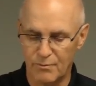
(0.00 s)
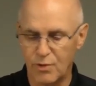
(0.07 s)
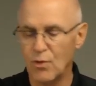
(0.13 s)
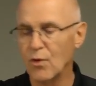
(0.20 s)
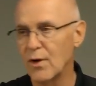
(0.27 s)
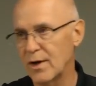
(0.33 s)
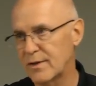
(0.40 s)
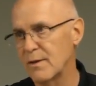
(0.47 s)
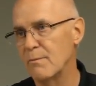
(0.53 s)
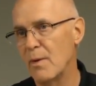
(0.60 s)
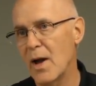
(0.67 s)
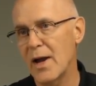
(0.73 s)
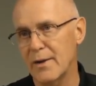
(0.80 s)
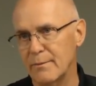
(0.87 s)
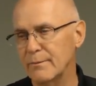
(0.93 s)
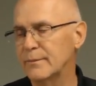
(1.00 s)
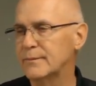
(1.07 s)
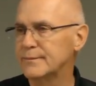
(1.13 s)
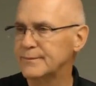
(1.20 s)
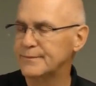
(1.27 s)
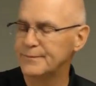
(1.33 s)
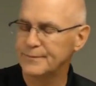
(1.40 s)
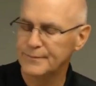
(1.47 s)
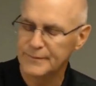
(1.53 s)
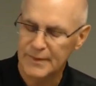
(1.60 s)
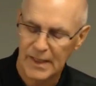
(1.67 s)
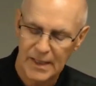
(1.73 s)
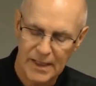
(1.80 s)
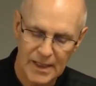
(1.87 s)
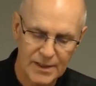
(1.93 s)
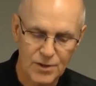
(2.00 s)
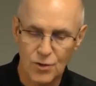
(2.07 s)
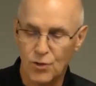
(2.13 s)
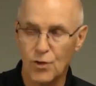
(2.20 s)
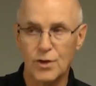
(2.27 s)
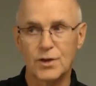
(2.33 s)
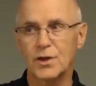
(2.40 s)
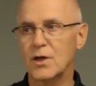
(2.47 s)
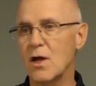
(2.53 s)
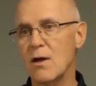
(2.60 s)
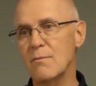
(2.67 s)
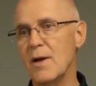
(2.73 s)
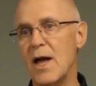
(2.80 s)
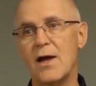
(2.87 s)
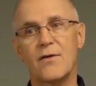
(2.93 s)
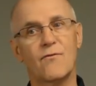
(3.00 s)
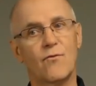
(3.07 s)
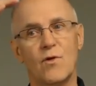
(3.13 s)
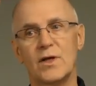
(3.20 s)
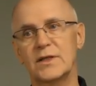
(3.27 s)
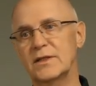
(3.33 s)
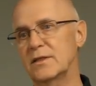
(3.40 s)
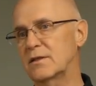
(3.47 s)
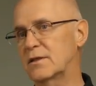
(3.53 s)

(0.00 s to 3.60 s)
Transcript: poor at the bottom. And you couldn't come out of one